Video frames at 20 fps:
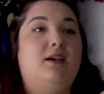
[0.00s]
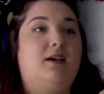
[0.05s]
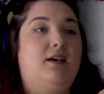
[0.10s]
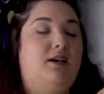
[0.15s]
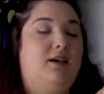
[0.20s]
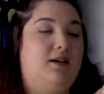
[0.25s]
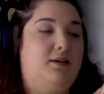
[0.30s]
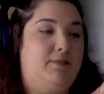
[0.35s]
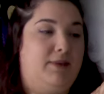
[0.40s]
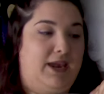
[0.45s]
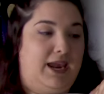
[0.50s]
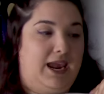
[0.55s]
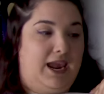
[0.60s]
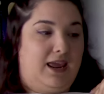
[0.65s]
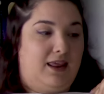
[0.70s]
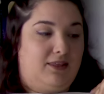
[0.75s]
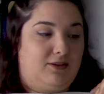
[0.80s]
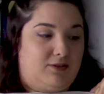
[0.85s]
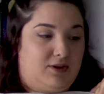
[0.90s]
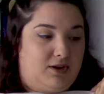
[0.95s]
uh, my
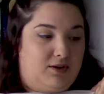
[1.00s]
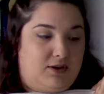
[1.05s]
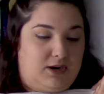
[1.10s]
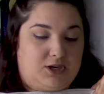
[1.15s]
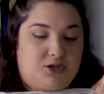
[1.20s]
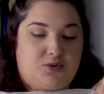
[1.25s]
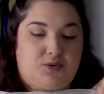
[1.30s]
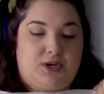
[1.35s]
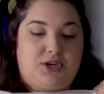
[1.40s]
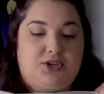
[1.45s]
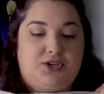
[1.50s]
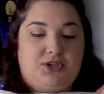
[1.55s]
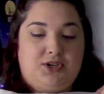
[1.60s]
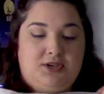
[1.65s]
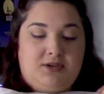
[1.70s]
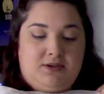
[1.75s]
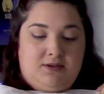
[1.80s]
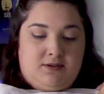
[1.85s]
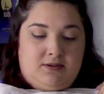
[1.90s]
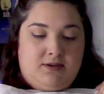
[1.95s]
eighth grade
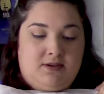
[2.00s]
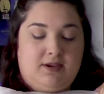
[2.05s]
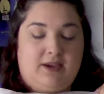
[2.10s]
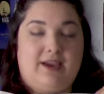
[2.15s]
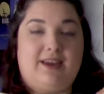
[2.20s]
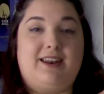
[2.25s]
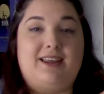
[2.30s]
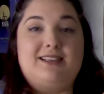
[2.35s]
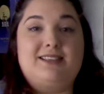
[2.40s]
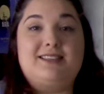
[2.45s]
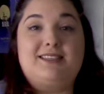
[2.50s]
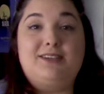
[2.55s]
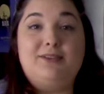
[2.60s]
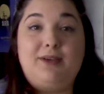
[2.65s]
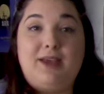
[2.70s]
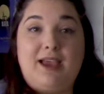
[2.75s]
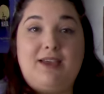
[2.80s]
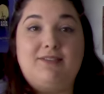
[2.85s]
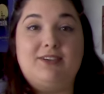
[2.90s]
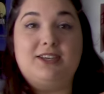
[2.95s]
graduation and I still
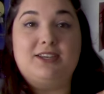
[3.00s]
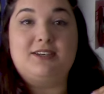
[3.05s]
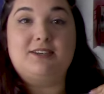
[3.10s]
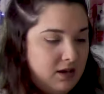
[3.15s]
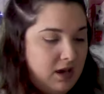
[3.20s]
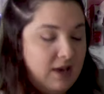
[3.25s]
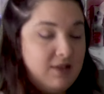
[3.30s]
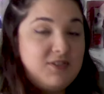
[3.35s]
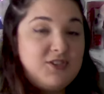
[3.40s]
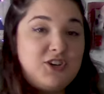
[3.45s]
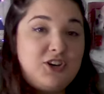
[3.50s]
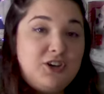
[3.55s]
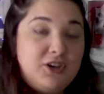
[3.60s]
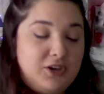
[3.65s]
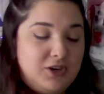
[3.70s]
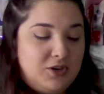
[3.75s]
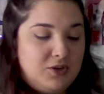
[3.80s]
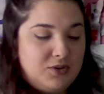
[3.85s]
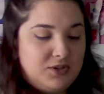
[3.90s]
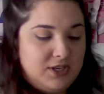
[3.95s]
have it. I've
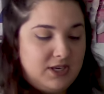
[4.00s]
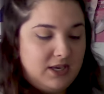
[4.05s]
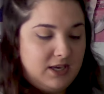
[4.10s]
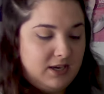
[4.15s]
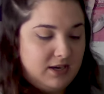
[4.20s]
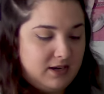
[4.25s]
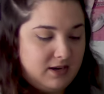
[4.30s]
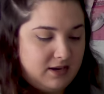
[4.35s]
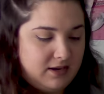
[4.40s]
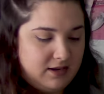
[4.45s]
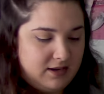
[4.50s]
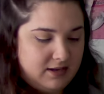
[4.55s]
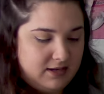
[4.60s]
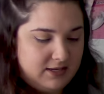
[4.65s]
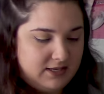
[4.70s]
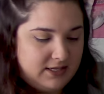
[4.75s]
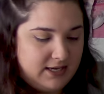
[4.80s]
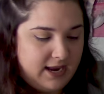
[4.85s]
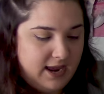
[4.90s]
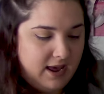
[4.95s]
started using uh,
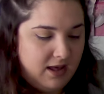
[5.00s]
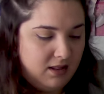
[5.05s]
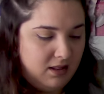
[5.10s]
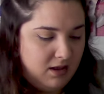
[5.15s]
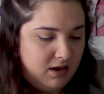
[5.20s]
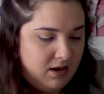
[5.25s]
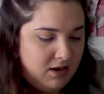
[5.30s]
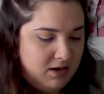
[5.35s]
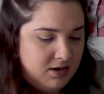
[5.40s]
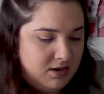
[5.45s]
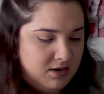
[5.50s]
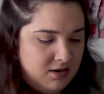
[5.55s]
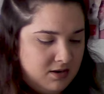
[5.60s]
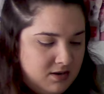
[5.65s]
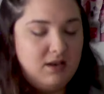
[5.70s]
Telon,